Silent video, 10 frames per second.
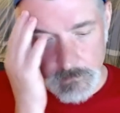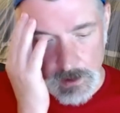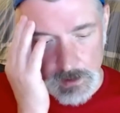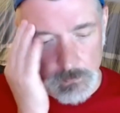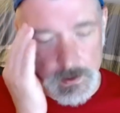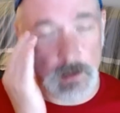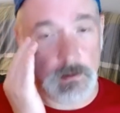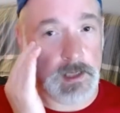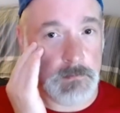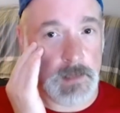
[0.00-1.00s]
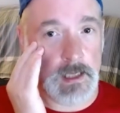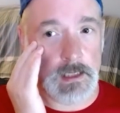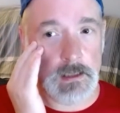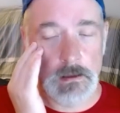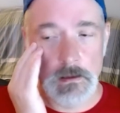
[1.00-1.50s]
and we don't eat
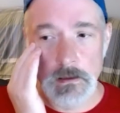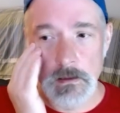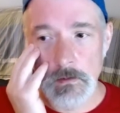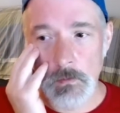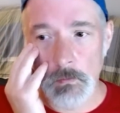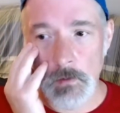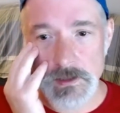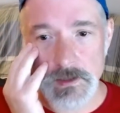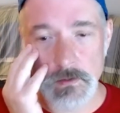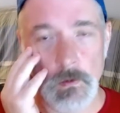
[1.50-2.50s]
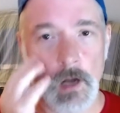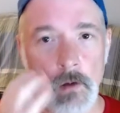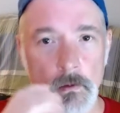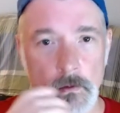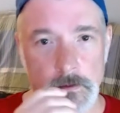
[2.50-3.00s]
many. Once in a while,